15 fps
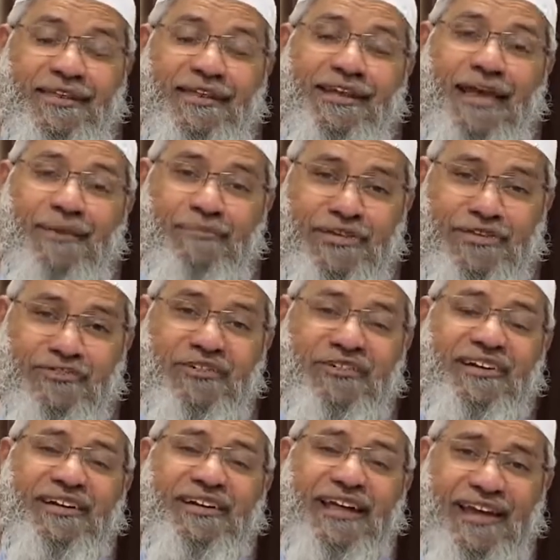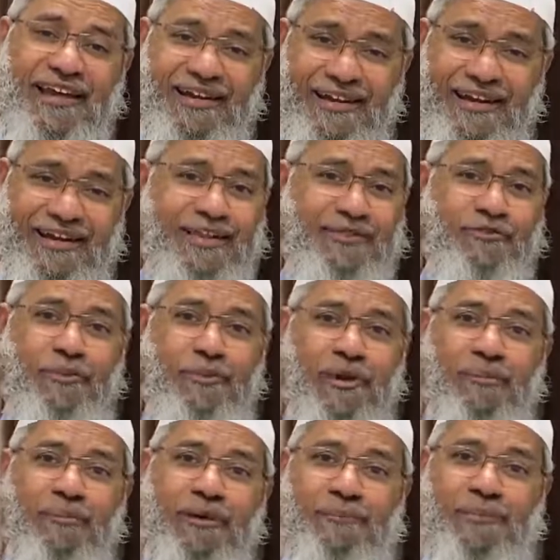They can be children and ladies, no
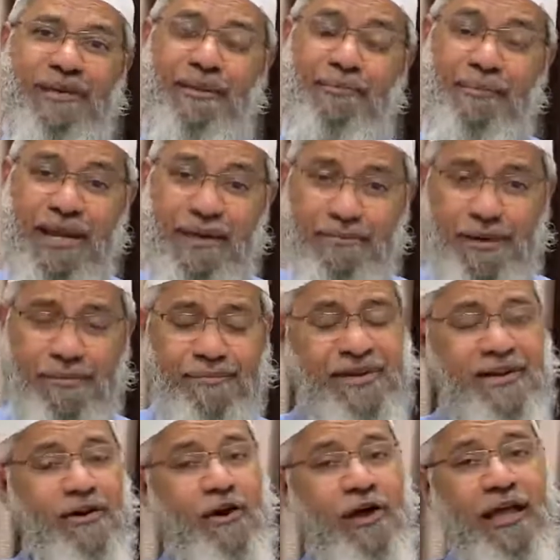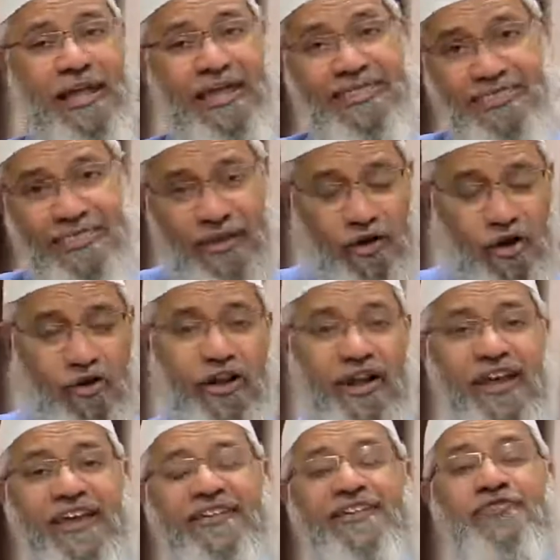problem, but the minimum in the
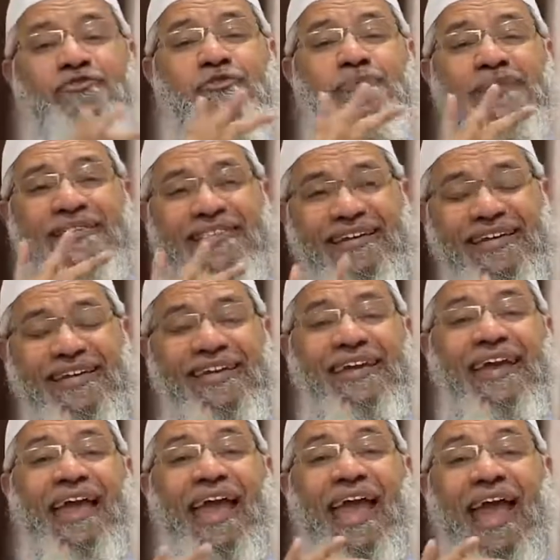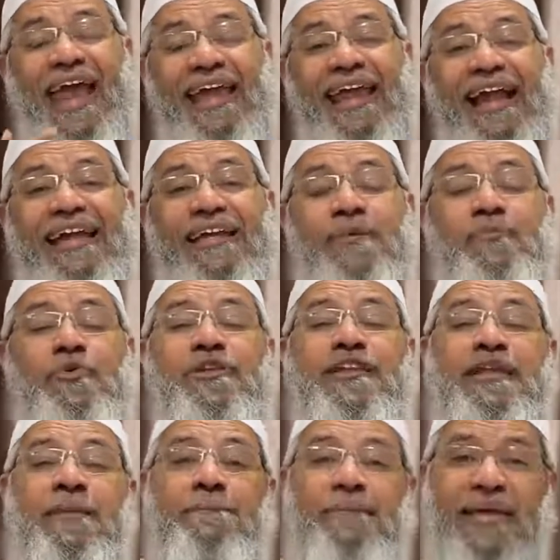congregation should be 3 adult
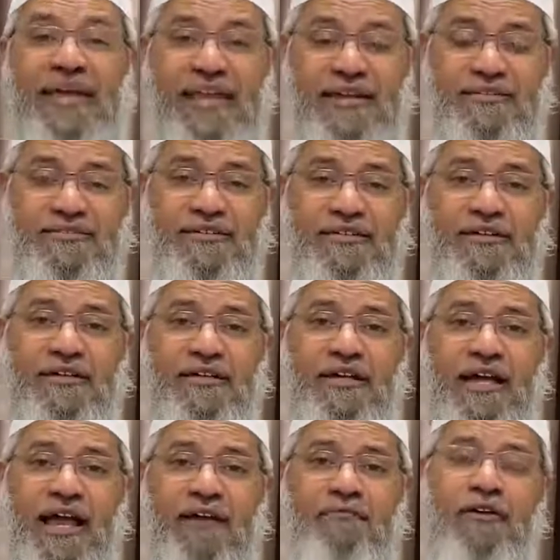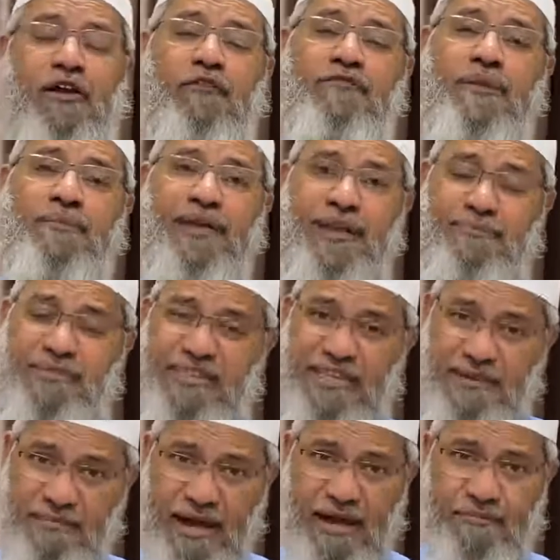Muslim males. One of them can be the
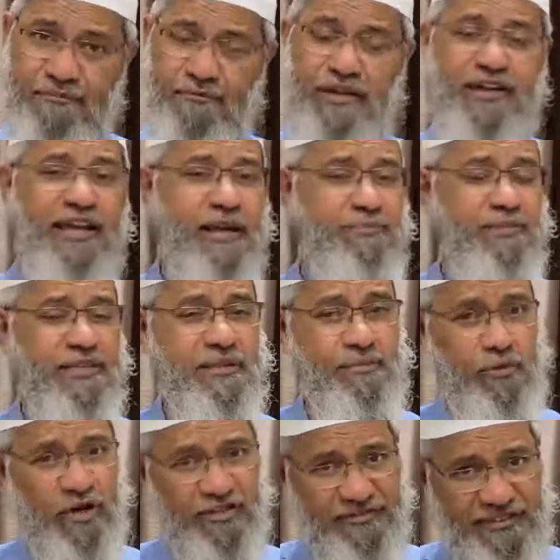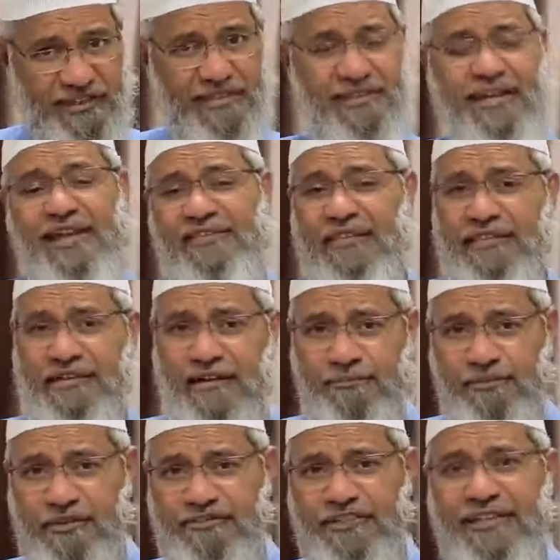Imam, one can be the Muazzin, and the
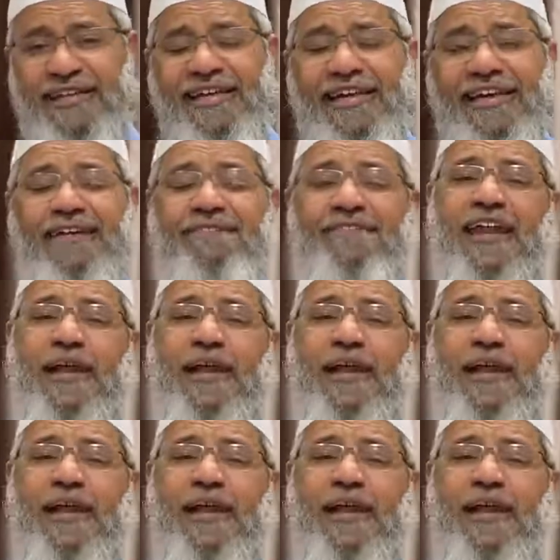third person. If